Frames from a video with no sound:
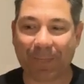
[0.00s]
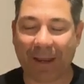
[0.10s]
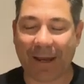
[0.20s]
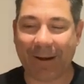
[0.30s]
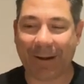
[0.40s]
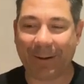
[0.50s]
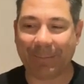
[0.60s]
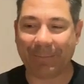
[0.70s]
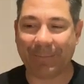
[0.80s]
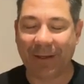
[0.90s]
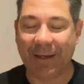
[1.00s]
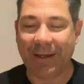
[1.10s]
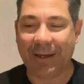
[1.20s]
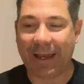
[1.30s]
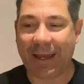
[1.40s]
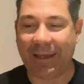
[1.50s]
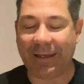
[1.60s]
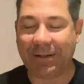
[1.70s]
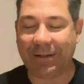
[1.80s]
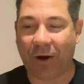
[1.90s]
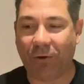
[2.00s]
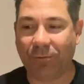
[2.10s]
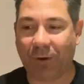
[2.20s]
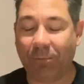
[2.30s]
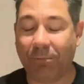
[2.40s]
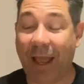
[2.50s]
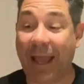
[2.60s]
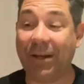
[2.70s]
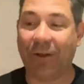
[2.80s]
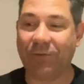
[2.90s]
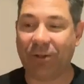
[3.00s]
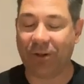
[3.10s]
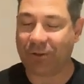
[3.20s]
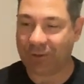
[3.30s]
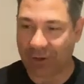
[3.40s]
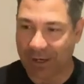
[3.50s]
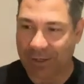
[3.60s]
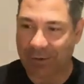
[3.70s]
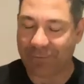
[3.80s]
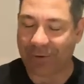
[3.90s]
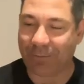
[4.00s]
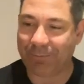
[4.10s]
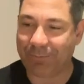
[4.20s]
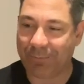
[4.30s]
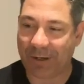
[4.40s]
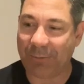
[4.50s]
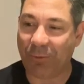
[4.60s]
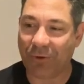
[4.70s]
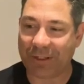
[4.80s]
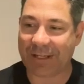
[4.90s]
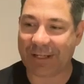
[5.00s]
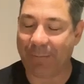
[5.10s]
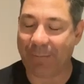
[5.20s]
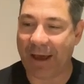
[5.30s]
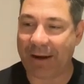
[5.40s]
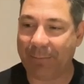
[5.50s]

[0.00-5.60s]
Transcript: And I'll hand it over to you because no doubt you've got plenty more to say about it.